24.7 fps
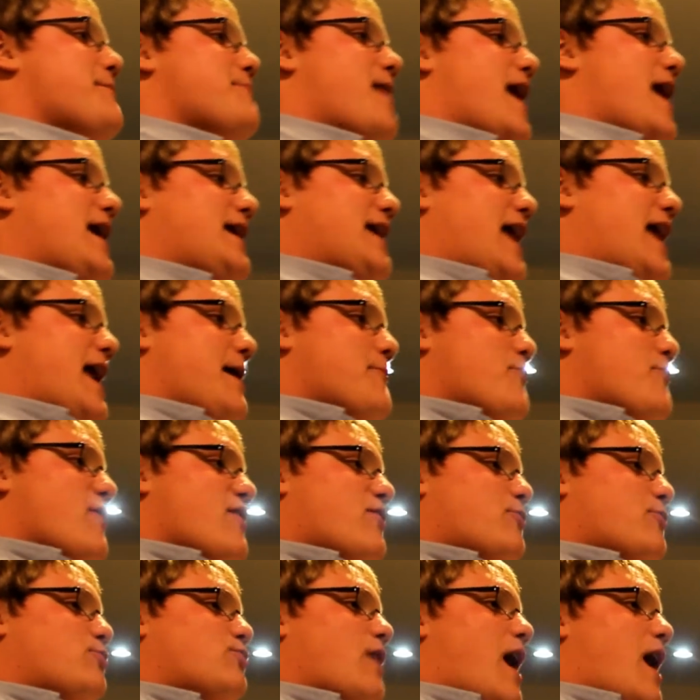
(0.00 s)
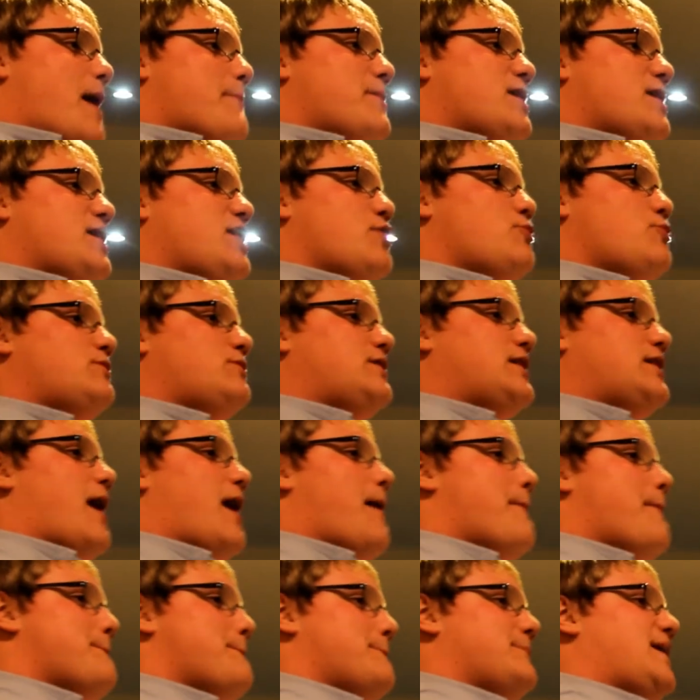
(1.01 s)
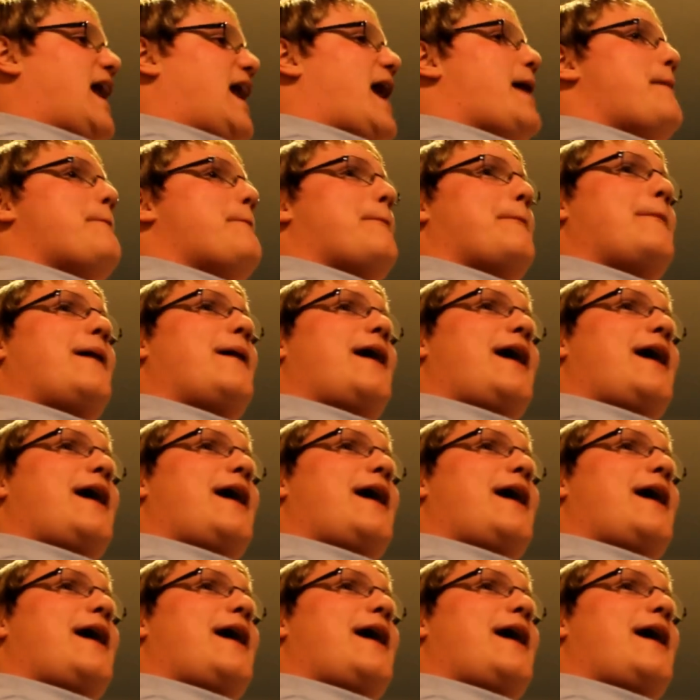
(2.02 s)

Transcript: my name was Robert, you dumb dumb.